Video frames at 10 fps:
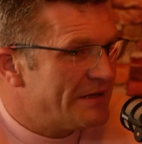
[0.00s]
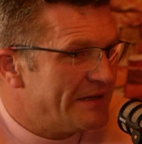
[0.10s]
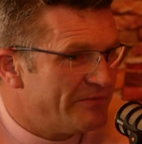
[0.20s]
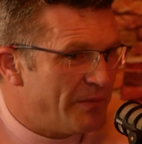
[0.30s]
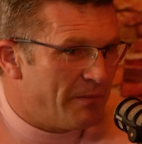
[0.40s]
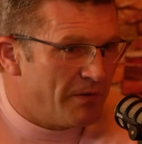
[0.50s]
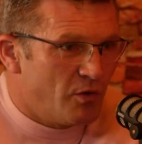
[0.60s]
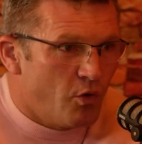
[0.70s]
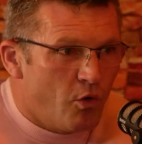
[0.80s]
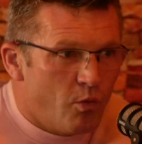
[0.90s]
I want to leave
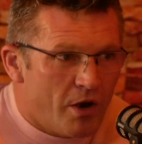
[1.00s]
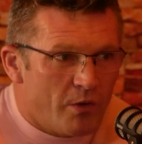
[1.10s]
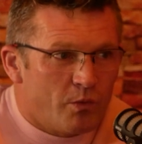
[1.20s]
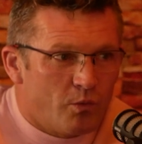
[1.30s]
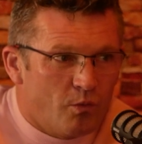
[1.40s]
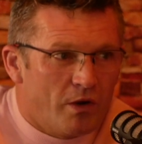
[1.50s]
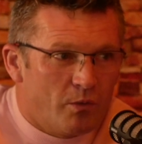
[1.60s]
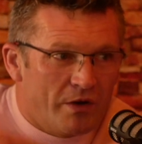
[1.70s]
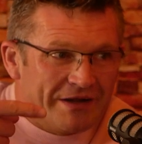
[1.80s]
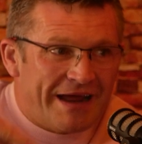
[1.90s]
people
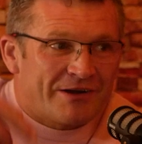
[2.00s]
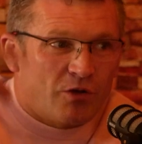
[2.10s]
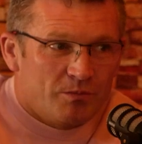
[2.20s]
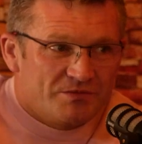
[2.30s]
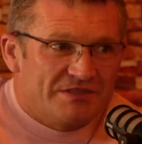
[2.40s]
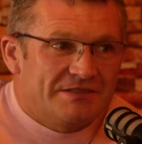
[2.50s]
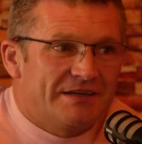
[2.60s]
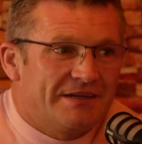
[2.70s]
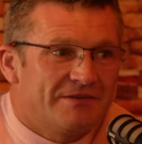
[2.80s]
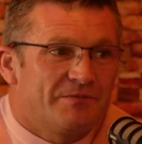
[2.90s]
know where that comes in